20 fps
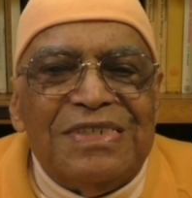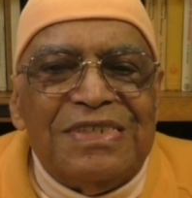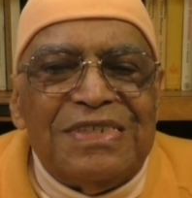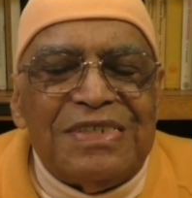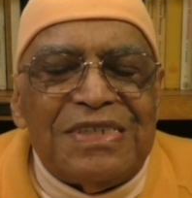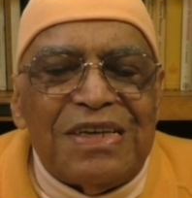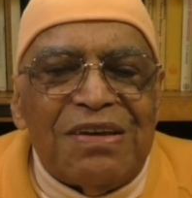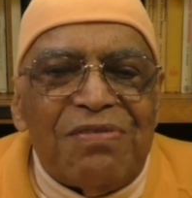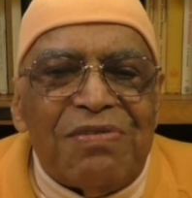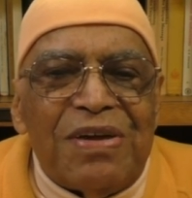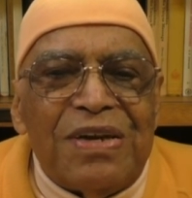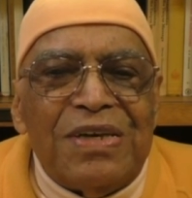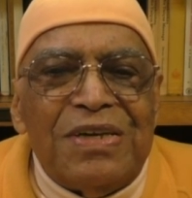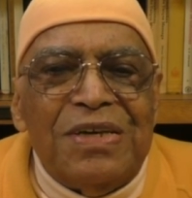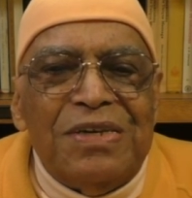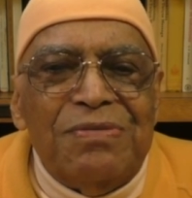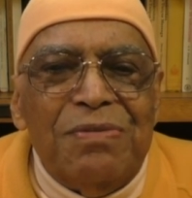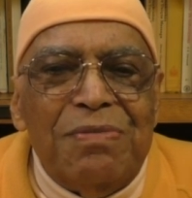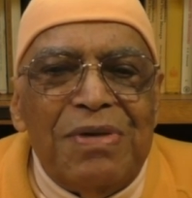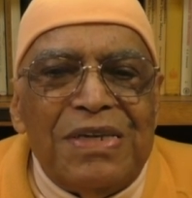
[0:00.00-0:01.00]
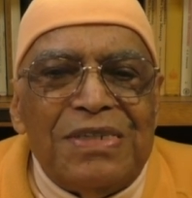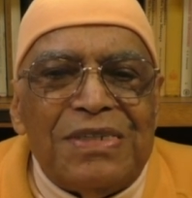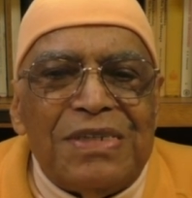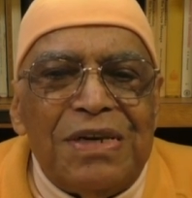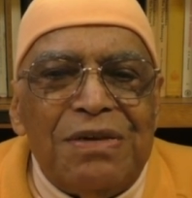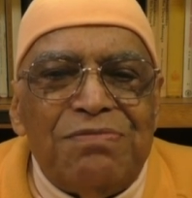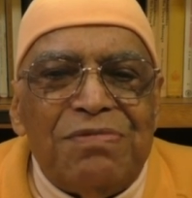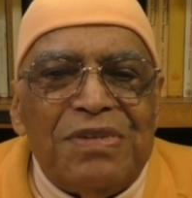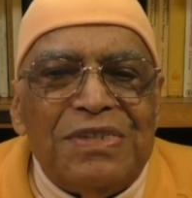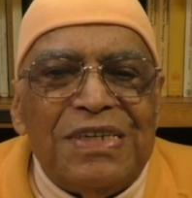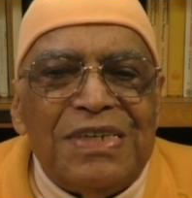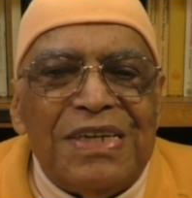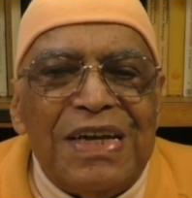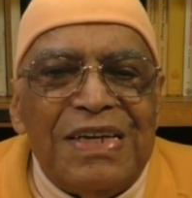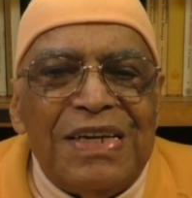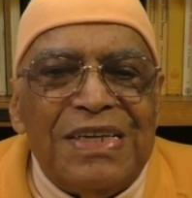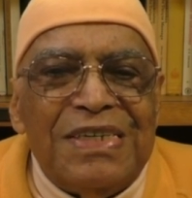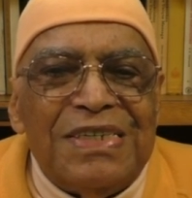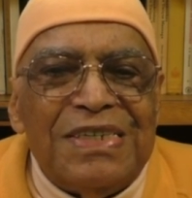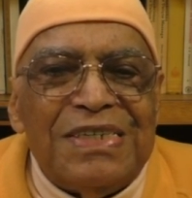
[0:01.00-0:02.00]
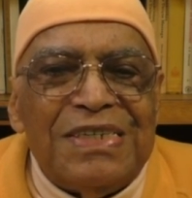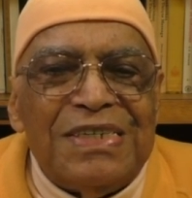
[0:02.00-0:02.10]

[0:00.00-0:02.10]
suffering immensely physically,